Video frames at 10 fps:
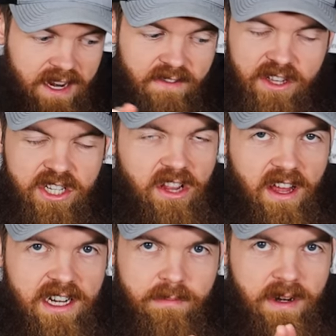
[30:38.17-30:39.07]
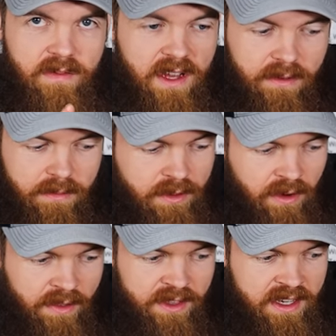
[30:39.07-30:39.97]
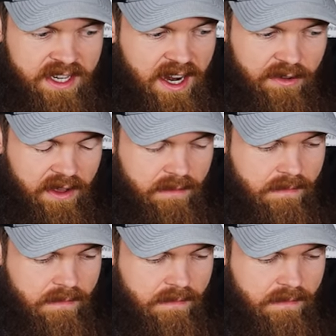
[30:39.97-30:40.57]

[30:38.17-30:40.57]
Not even the slightest bit of flavor throughout the entire thing.